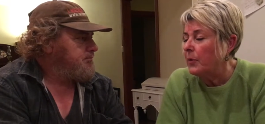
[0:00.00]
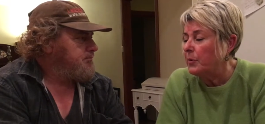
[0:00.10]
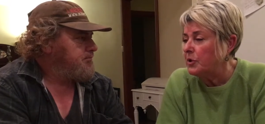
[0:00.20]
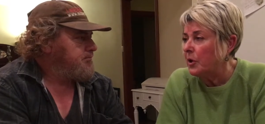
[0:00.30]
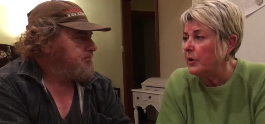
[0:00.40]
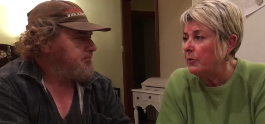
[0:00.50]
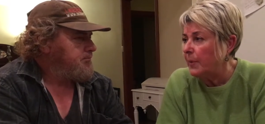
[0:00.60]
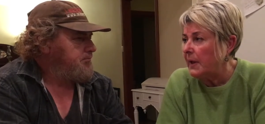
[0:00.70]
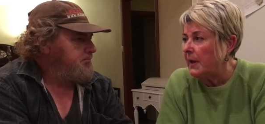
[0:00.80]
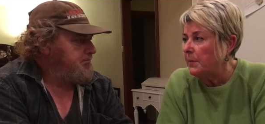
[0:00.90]
Speaker 1: the majority of
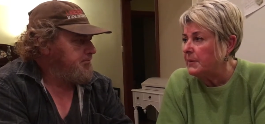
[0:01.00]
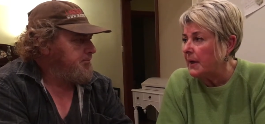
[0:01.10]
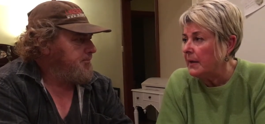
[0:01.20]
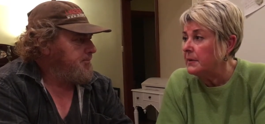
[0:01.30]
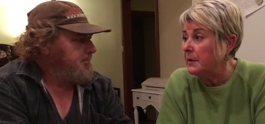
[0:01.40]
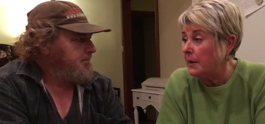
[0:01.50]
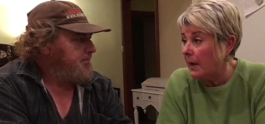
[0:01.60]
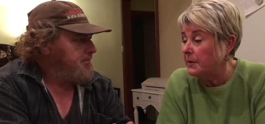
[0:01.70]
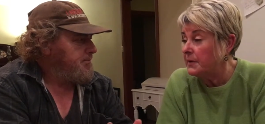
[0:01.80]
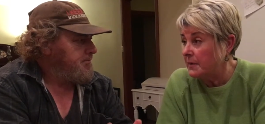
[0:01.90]
beekeepers un-
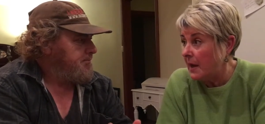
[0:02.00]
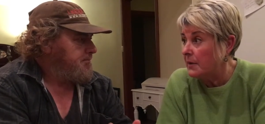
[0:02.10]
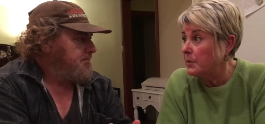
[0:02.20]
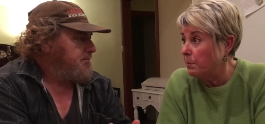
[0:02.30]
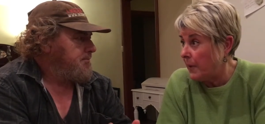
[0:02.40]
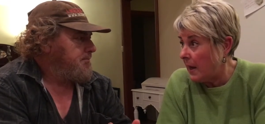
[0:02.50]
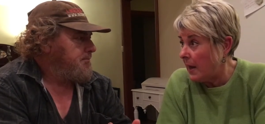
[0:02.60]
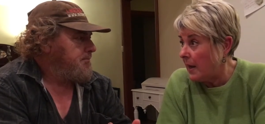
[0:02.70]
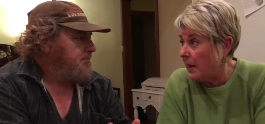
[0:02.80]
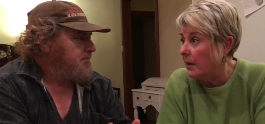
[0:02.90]
understand to
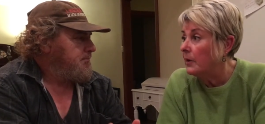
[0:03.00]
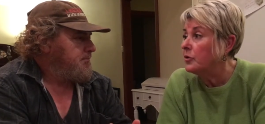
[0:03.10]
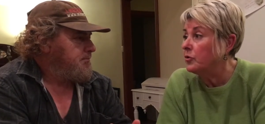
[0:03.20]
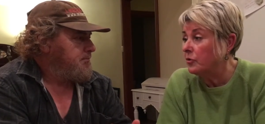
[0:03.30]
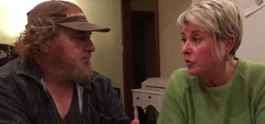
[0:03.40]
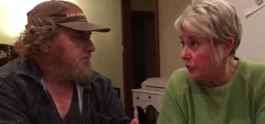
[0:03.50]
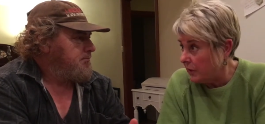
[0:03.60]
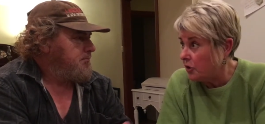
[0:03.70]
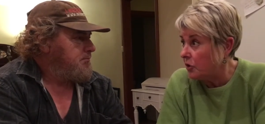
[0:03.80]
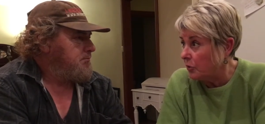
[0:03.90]
be
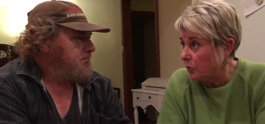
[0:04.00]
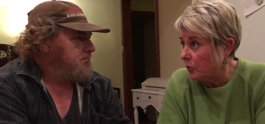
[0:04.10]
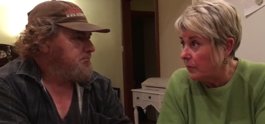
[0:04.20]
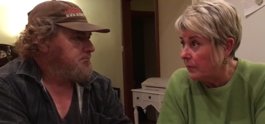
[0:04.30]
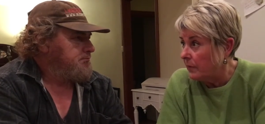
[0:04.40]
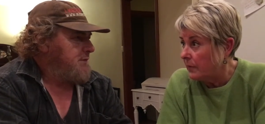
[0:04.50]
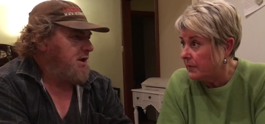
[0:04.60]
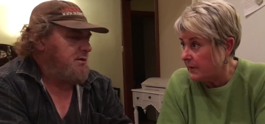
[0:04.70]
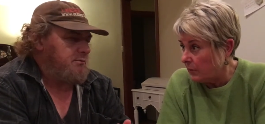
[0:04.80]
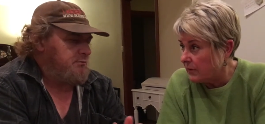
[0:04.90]
traditional yeah.
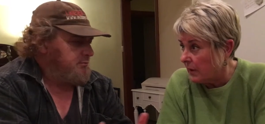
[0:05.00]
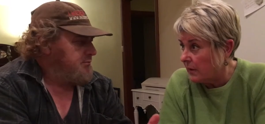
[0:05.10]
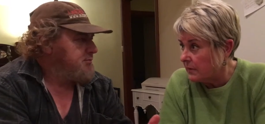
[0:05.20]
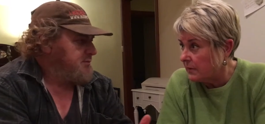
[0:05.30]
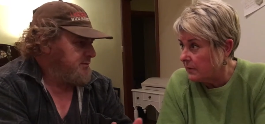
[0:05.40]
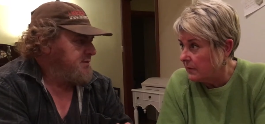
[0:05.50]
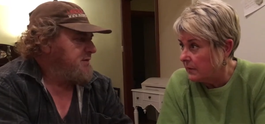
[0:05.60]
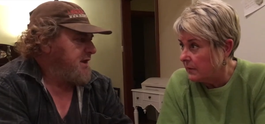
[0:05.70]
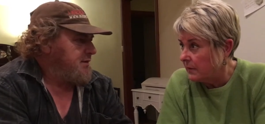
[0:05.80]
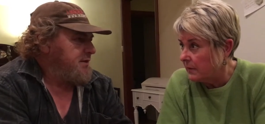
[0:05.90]
cell size.
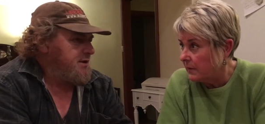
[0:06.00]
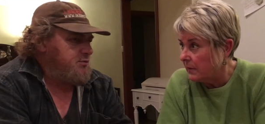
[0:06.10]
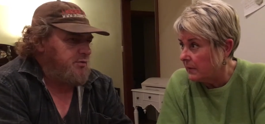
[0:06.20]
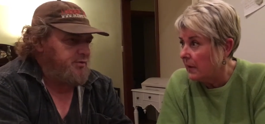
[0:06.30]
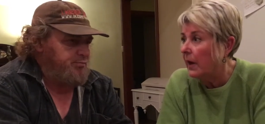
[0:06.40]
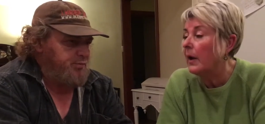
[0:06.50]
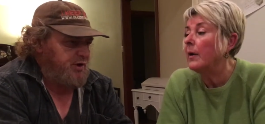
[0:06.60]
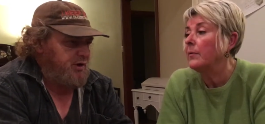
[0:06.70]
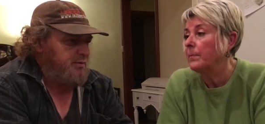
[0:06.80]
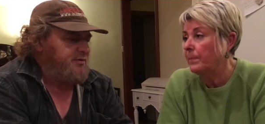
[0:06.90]
Speaker 2: Yeah, that's what
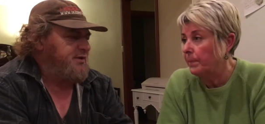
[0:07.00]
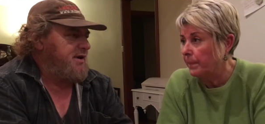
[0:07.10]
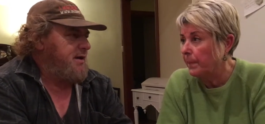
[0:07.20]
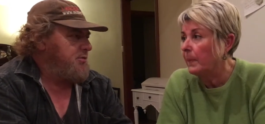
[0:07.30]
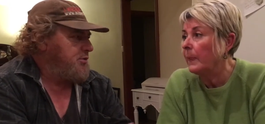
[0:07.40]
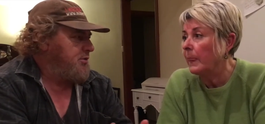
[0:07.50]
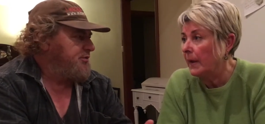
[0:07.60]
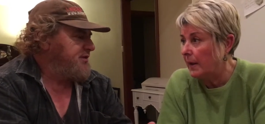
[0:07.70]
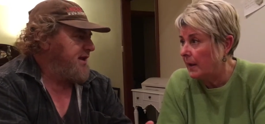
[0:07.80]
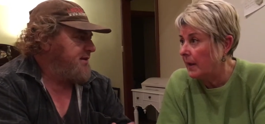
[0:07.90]
beekeepers today would call
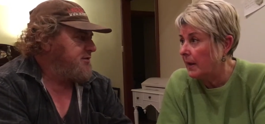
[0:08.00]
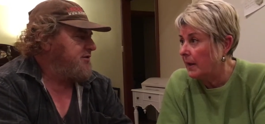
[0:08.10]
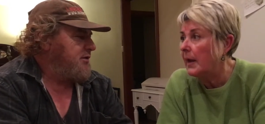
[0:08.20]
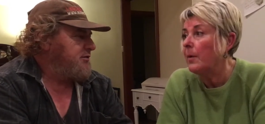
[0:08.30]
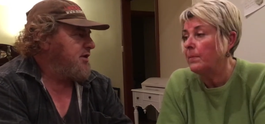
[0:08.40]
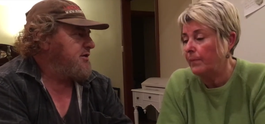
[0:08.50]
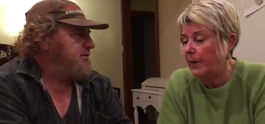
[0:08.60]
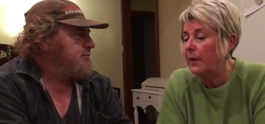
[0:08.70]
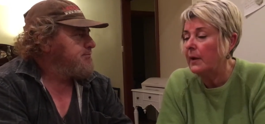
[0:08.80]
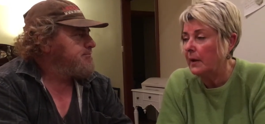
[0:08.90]
standard cell yep. size.
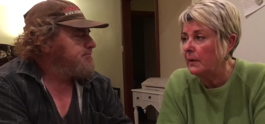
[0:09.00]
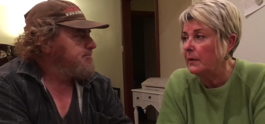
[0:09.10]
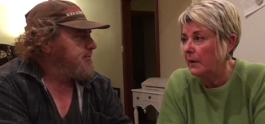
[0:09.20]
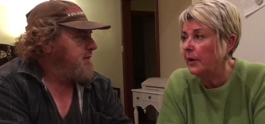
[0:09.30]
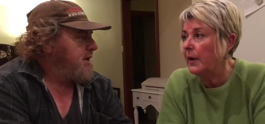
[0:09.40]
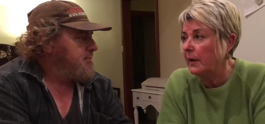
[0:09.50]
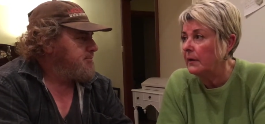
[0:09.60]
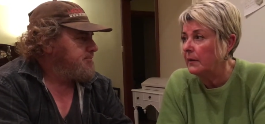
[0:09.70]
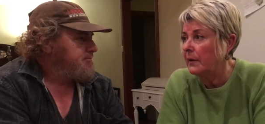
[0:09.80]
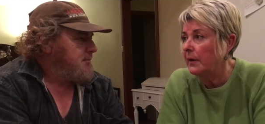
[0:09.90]
Speaker 1: Okay. Okay.
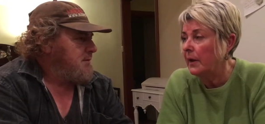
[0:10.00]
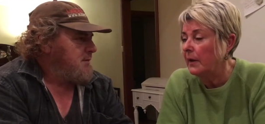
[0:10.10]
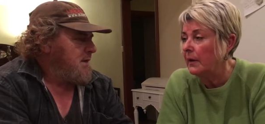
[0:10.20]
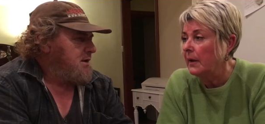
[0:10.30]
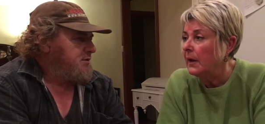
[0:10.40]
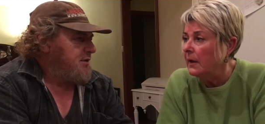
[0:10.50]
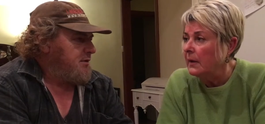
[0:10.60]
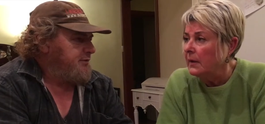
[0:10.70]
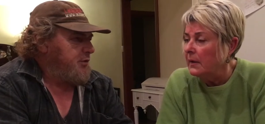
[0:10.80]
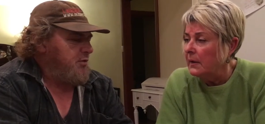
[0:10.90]
Yeah. Okay.
Speaker 2: So
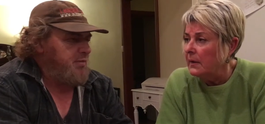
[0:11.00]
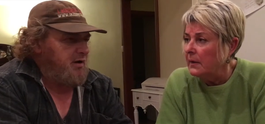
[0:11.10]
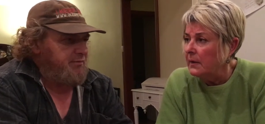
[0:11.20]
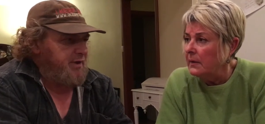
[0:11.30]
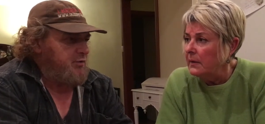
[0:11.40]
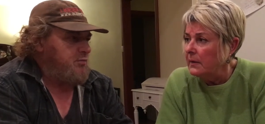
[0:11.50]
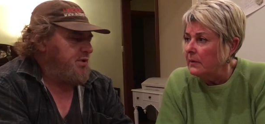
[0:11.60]
if you're above that or